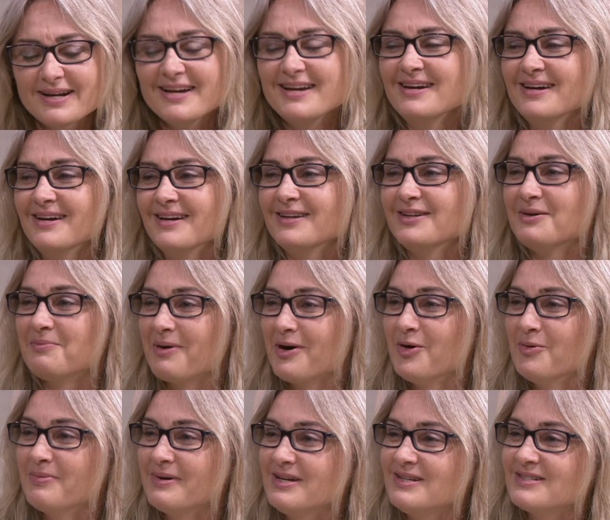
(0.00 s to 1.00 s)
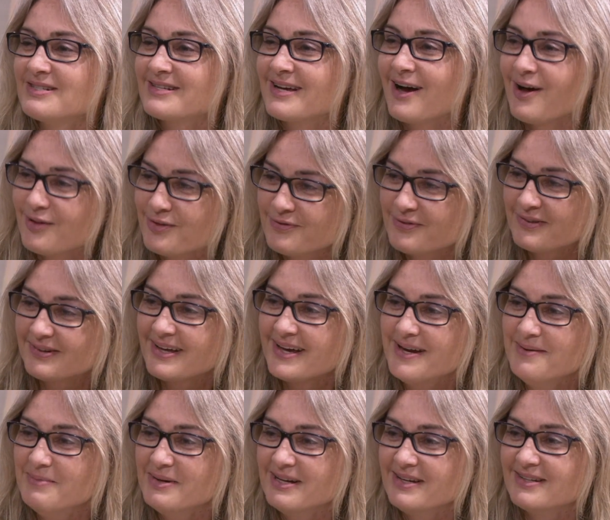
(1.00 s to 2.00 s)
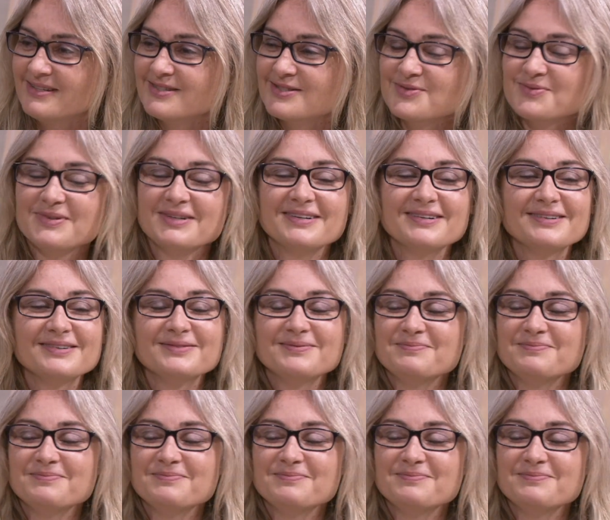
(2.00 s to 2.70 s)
in the pole bean south, filet beans will